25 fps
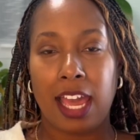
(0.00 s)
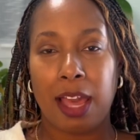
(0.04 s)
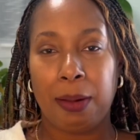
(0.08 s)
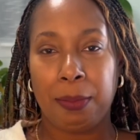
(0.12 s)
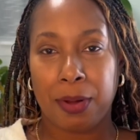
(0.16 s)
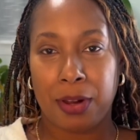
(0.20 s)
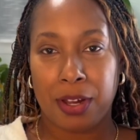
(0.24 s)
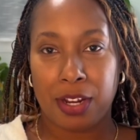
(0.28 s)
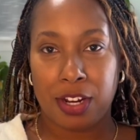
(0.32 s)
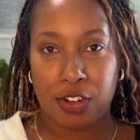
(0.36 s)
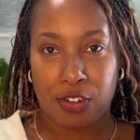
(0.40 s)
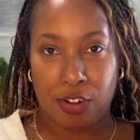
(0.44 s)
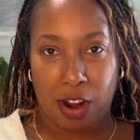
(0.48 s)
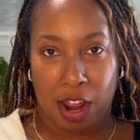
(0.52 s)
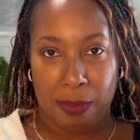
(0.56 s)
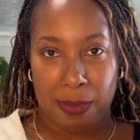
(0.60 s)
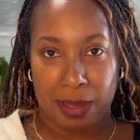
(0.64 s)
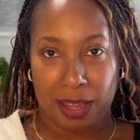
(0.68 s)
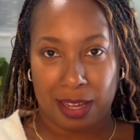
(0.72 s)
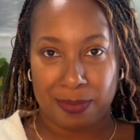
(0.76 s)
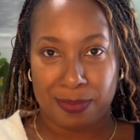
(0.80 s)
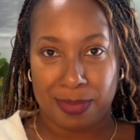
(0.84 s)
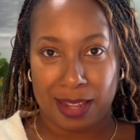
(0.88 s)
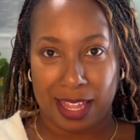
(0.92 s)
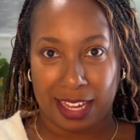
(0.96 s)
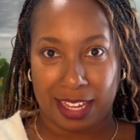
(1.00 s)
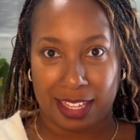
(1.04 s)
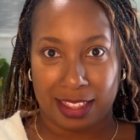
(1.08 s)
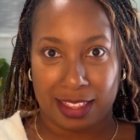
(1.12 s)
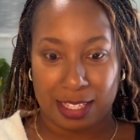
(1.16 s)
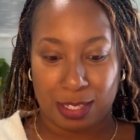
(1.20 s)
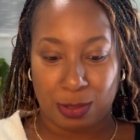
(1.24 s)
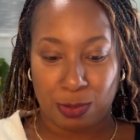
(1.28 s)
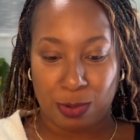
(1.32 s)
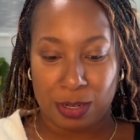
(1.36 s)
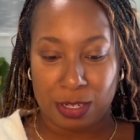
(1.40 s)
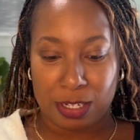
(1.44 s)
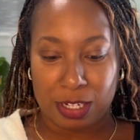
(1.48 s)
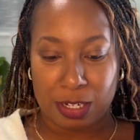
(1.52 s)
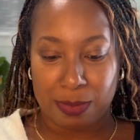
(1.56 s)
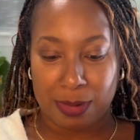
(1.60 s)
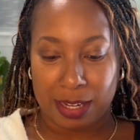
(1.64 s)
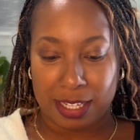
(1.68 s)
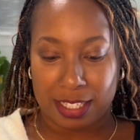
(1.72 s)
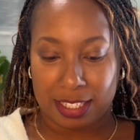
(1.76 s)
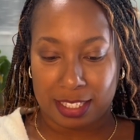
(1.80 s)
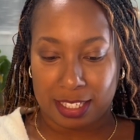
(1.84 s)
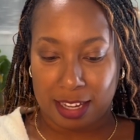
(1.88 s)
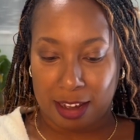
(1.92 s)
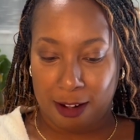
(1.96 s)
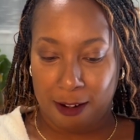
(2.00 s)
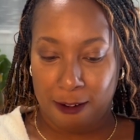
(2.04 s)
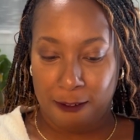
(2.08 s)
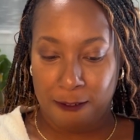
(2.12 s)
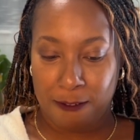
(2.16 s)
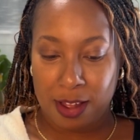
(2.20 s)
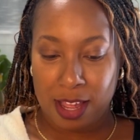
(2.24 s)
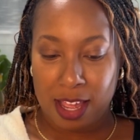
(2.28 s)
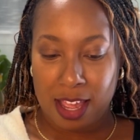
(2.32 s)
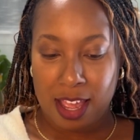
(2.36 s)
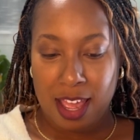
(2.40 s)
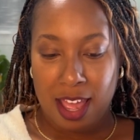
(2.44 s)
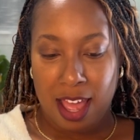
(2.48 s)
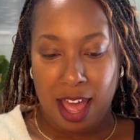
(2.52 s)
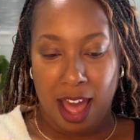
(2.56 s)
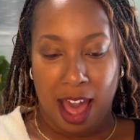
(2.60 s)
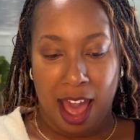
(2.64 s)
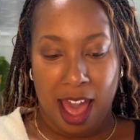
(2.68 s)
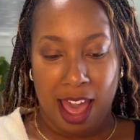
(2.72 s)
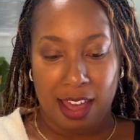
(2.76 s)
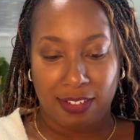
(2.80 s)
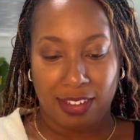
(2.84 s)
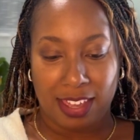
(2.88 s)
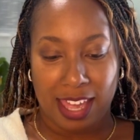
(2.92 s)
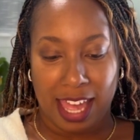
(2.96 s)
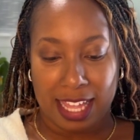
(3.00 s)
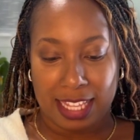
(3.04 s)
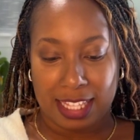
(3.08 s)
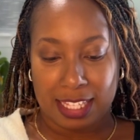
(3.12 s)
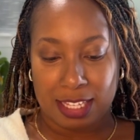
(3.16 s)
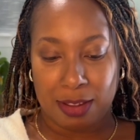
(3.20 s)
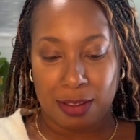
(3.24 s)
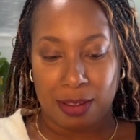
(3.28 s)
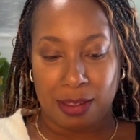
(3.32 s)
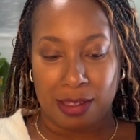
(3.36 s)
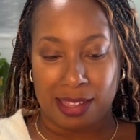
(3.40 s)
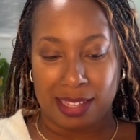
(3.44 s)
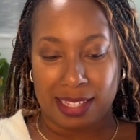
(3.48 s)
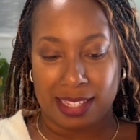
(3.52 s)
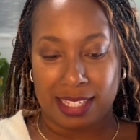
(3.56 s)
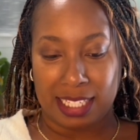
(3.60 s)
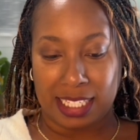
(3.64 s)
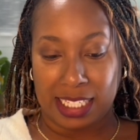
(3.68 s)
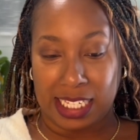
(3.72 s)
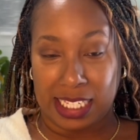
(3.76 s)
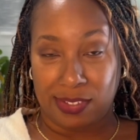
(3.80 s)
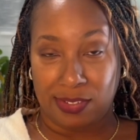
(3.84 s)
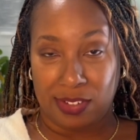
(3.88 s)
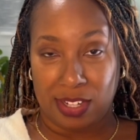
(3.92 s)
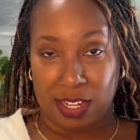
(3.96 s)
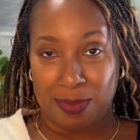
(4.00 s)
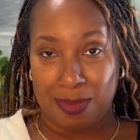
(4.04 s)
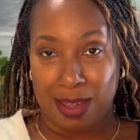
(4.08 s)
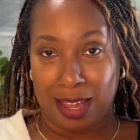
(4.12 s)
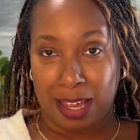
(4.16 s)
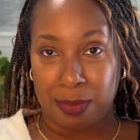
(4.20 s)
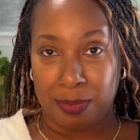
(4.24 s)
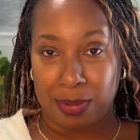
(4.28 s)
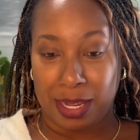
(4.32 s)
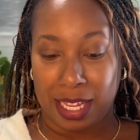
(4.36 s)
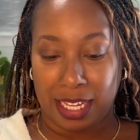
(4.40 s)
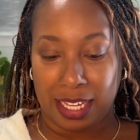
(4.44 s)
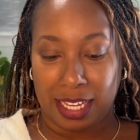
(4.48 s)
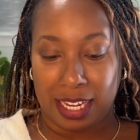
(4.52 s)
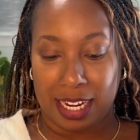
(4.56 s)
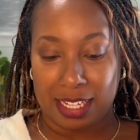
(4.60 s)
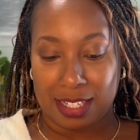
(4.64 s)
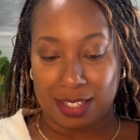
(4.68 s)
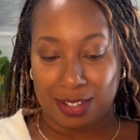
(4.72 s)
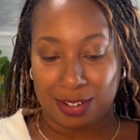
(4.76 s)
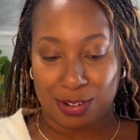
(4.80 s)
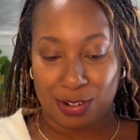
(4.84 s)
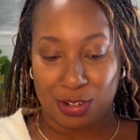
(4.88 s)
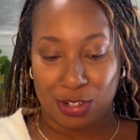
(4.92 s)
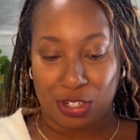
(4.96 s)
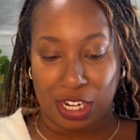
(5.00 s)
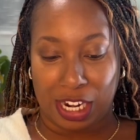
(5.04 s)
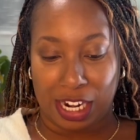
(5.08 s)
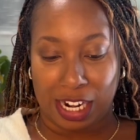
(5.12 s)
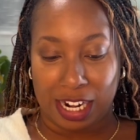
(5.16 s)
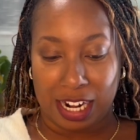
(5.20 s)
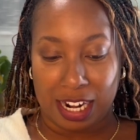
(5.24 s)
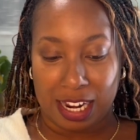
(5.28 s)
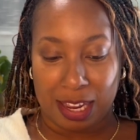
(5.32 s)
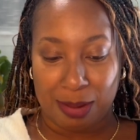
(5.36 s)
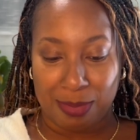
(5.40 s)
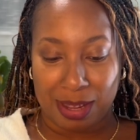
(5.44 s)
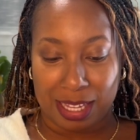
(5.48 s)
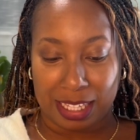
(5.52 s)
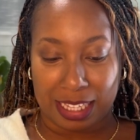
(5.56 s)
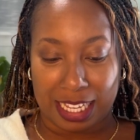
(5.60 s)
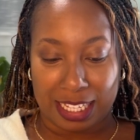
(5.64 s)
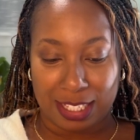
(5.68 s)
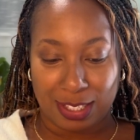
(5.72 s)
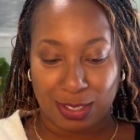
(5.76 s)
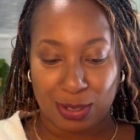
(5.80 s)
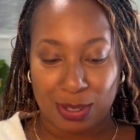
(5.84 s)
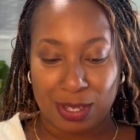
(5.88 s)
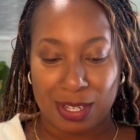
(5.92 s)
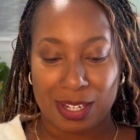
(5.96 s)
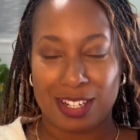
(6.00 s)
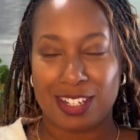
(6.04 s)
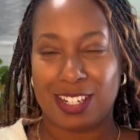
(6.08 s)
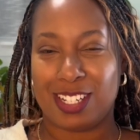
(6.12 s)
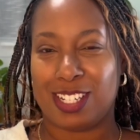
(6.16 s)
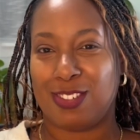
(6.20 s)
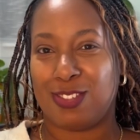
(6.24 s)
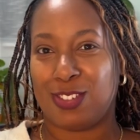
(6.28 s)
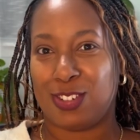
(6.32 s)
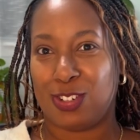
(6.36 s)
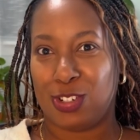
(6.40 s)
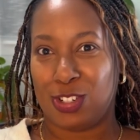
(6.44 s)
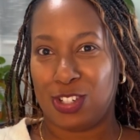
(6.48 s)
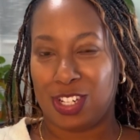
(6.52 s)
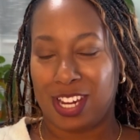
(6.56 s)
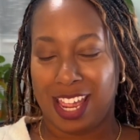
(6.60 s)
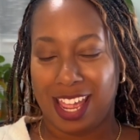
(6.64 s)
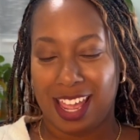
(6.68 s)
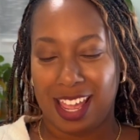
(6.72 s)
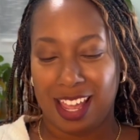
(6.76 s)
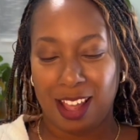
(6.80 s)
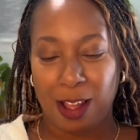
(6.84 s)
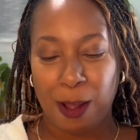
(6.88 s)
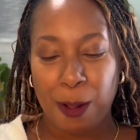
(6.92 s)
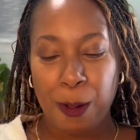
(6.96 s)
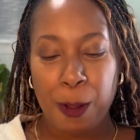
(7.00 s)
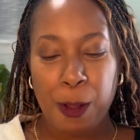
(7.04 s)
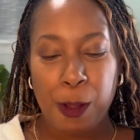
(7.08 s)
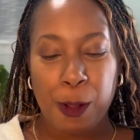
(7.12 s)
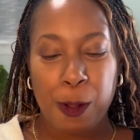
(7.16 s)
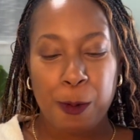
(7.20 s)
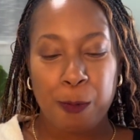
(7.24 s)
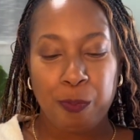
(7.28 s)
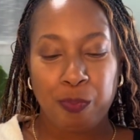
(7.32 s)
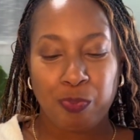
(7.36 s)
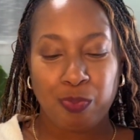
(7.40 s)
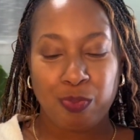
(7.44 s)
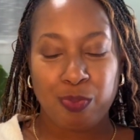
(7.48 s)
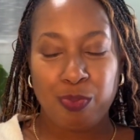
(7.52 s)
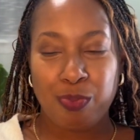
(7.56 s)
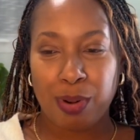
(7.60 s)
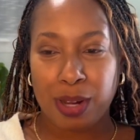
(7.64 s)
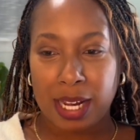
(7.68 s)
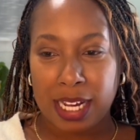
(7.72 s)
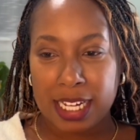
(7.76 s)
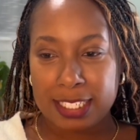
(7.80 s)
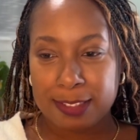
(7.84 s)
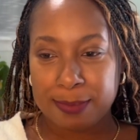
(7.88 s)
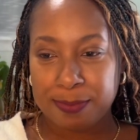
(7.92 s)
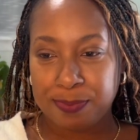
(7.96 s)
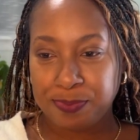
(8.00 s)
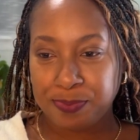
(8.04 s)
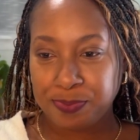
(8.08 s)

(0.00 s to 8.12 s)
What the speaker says: am gonna try and make a blanket this winter myself. I have yet to successfully make a blanket as a crocheter in my last 2 years of crocheting, but